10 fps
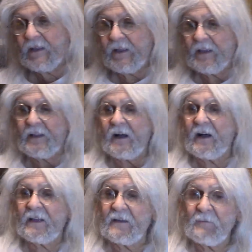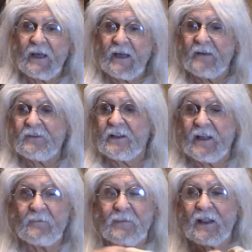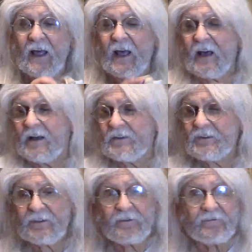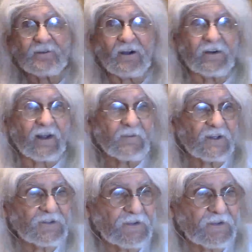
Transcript: And I am having a blast. Aren't I, Mr.